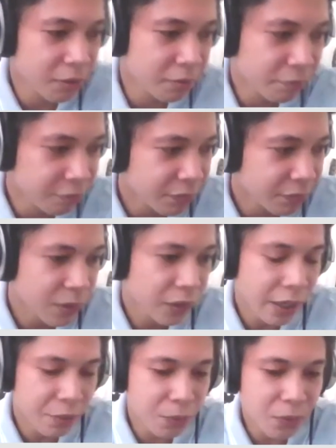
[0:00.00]
um,
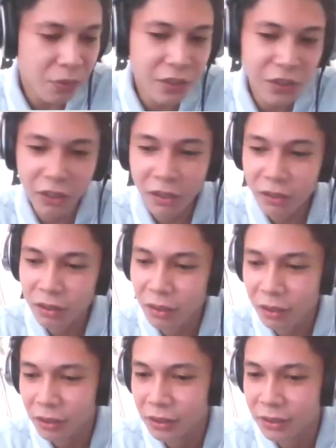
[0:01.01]
I wrote this song
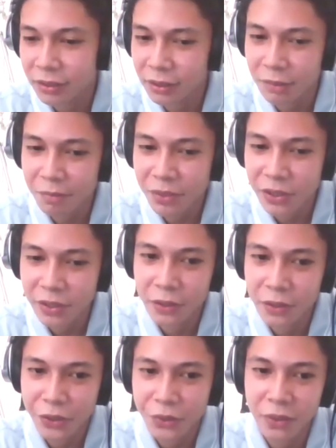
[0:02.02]
called um,
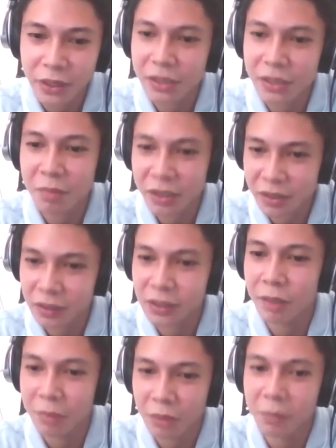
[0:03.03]
"Still You," and it's basically
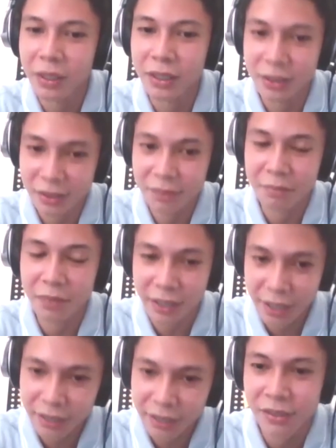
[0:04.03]
about my
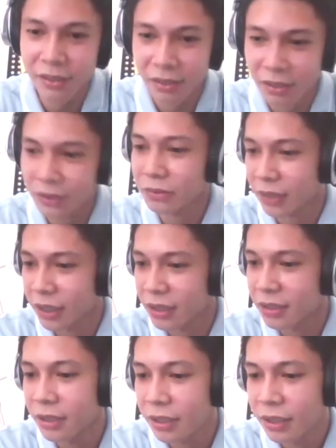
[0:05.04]
my ex
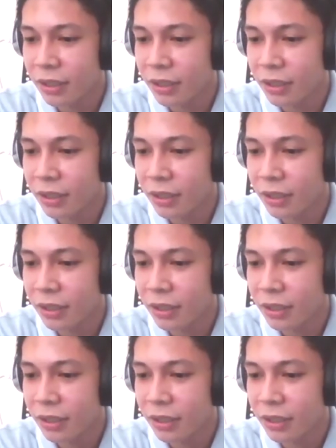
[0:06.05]
girlfriend.